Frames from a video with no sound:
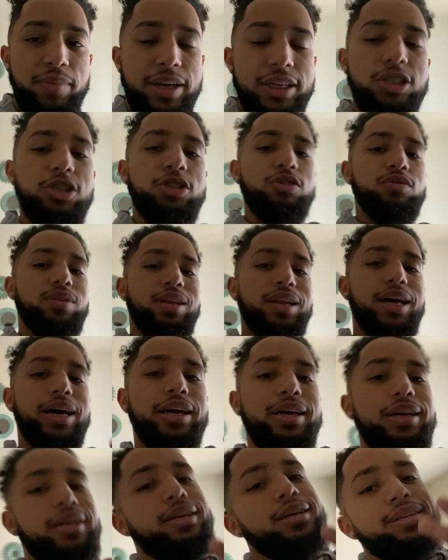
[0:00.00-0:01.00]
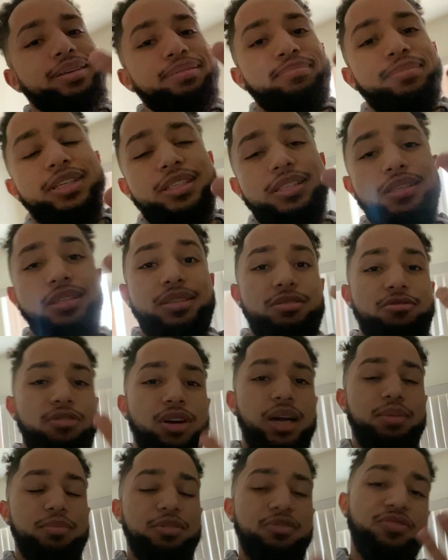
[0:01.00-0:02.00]
Make sure you like, comment,
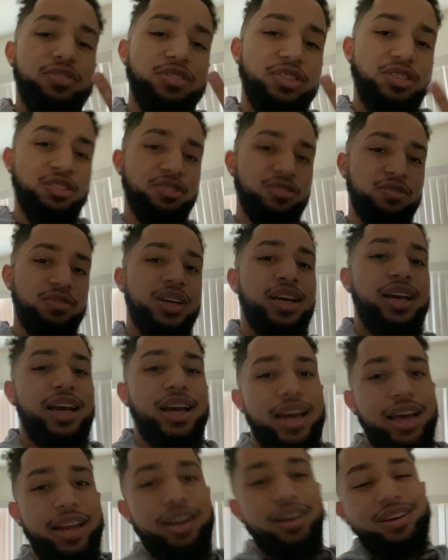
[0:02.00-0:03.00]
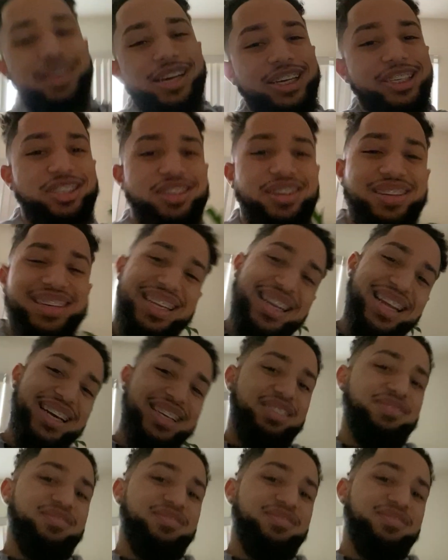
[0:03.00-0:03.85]
subscribe if you're new and I'll catch you on the next